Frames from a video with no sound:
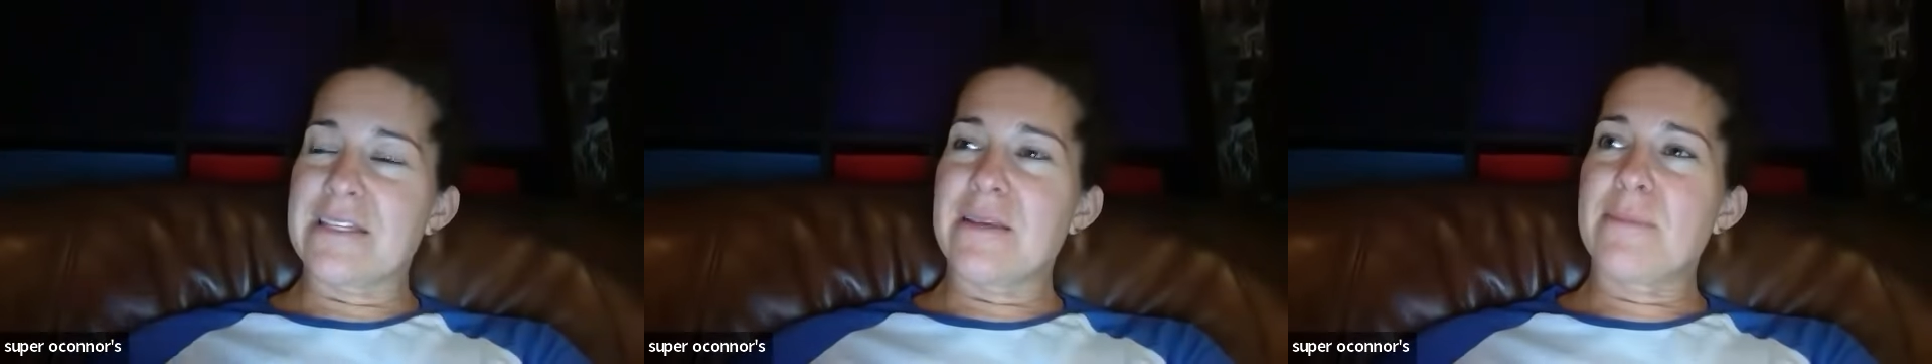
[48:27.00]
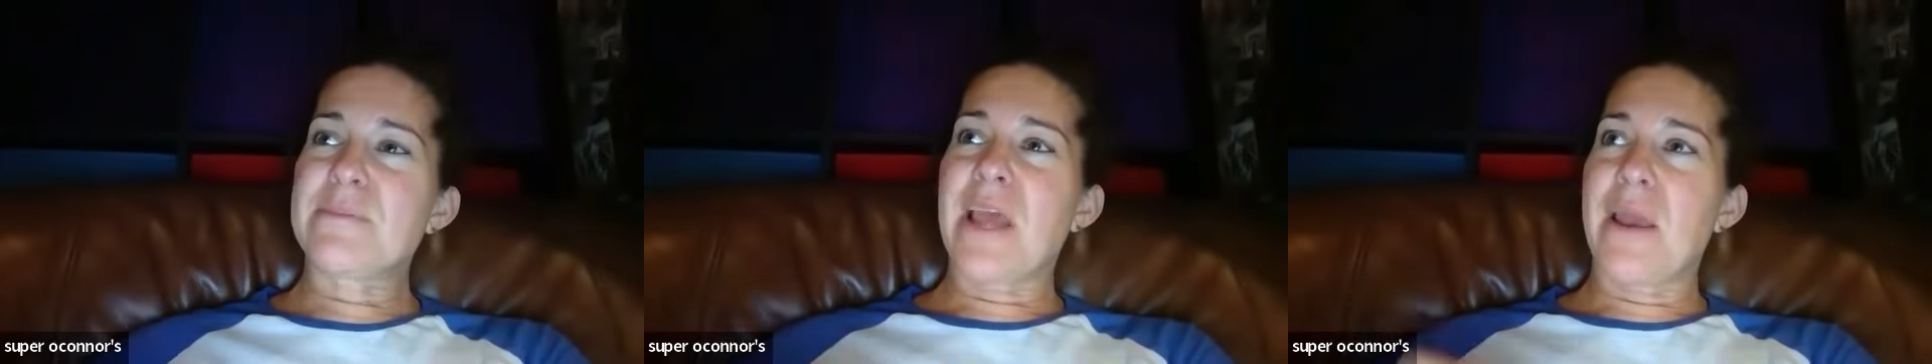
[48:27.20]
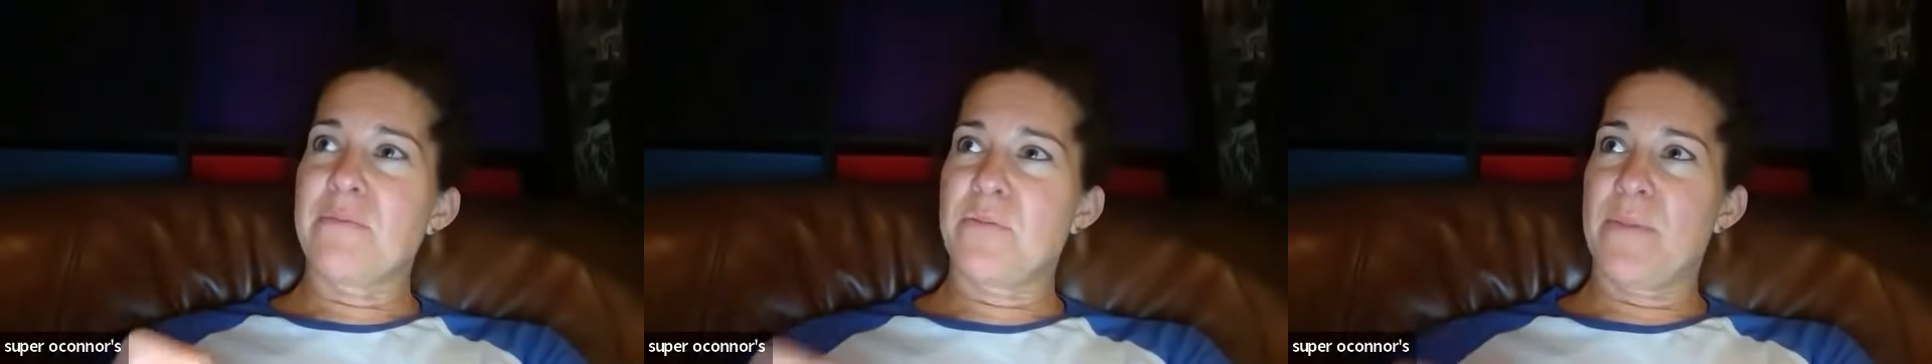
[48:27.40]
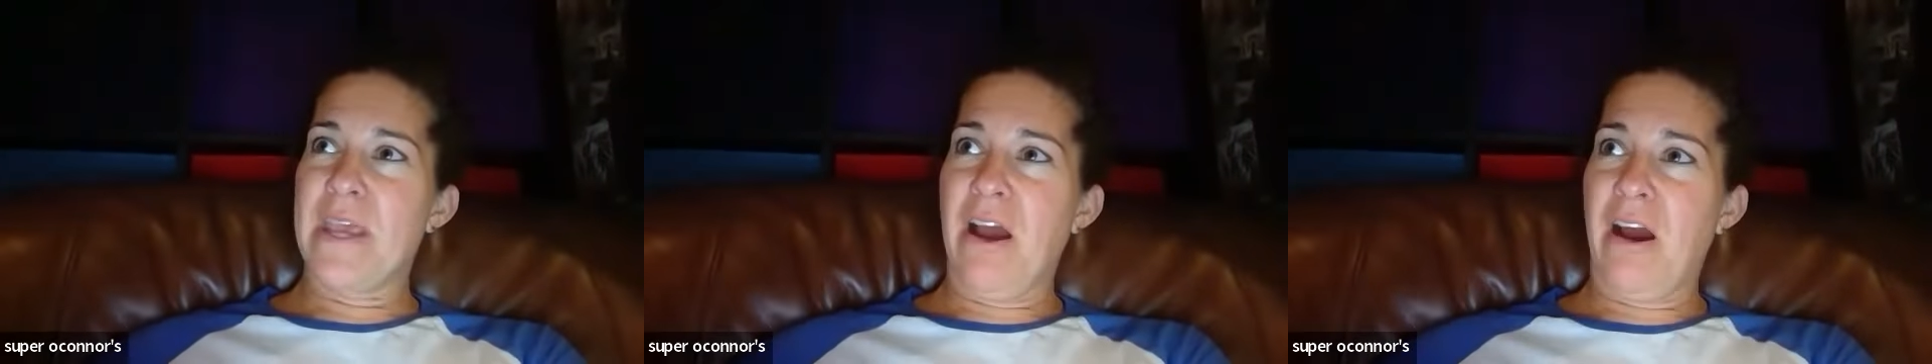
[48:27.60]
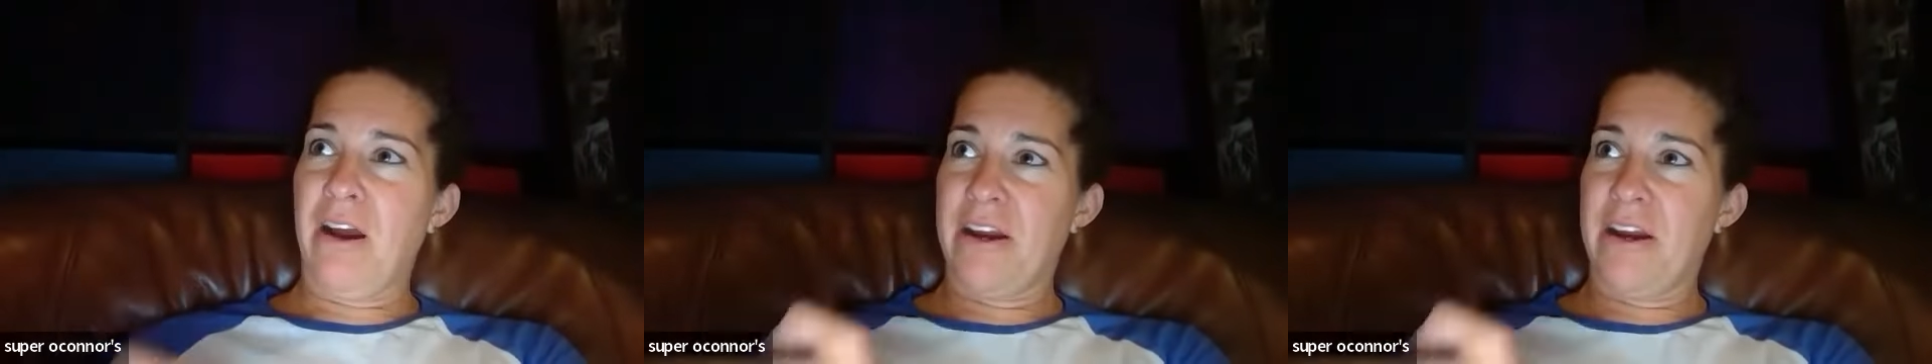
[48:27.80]
sometimes be
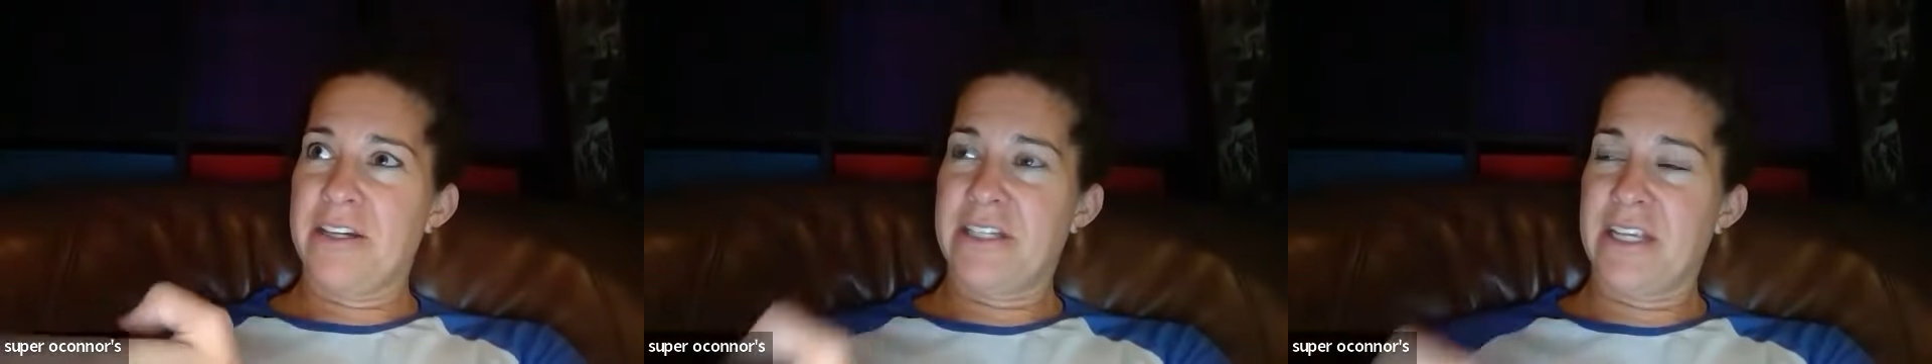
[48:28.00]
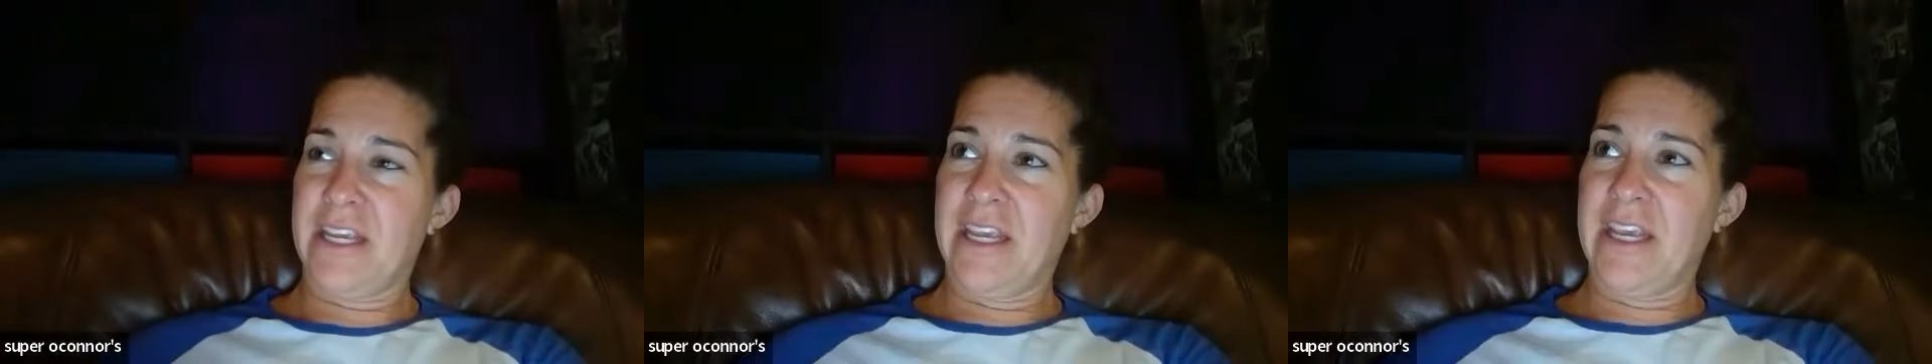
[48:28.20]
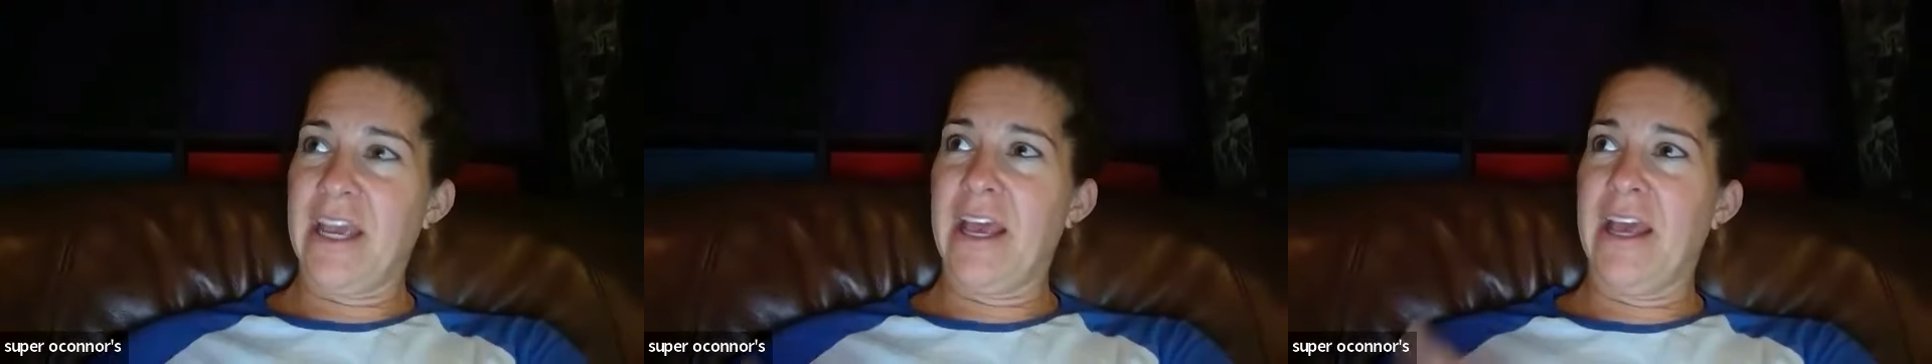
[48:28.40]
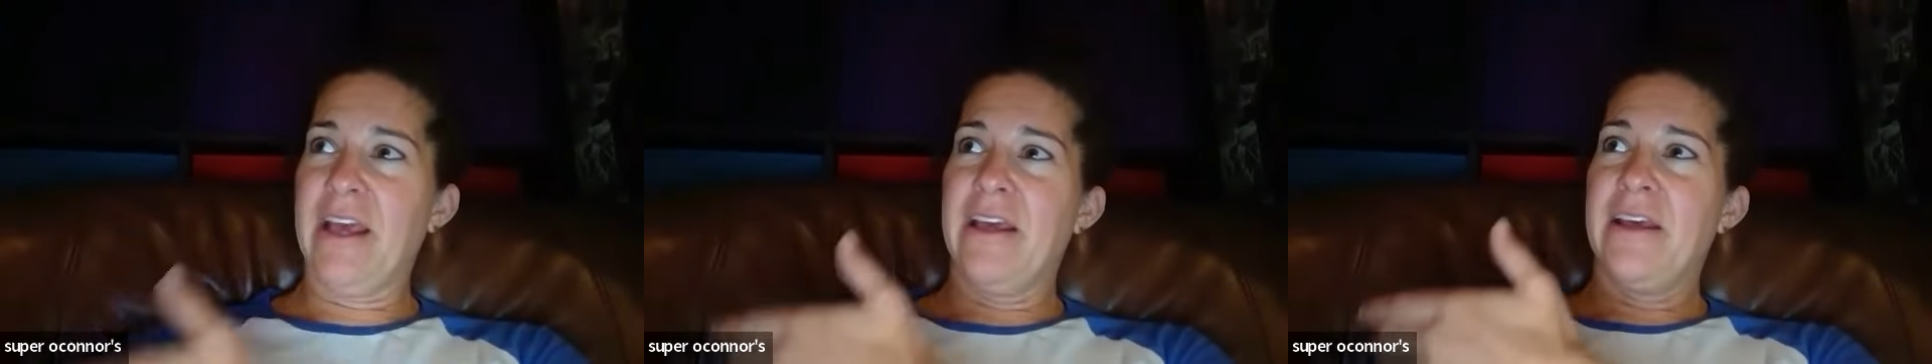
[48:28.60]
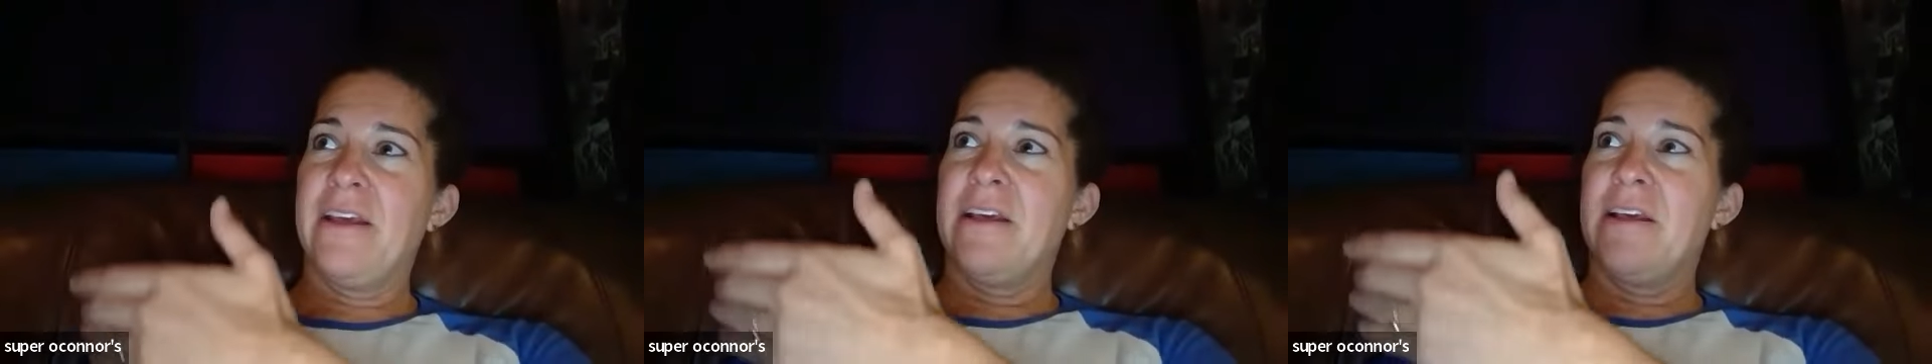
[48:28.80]
hard to get